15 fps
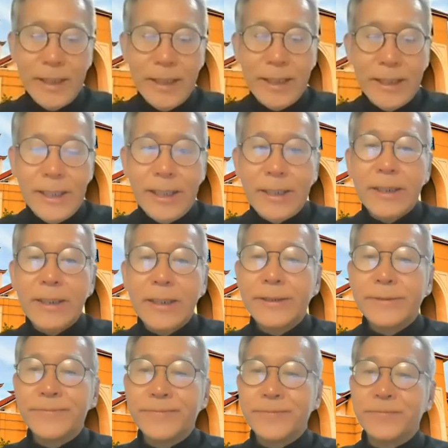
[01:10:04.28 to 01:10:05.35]

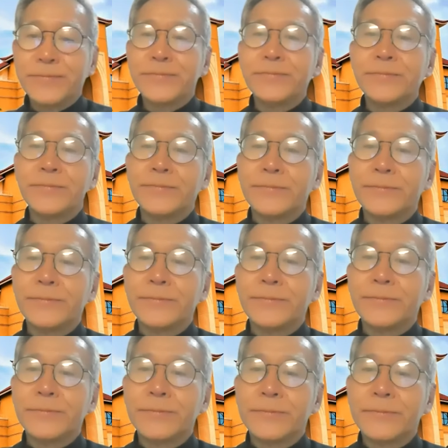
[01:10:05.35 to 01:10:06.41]
there are one or two
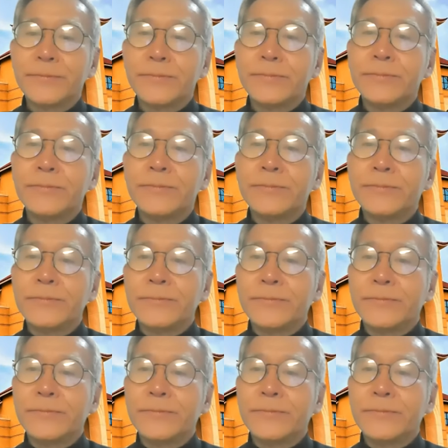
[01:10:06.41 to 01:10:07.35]
chats have come up.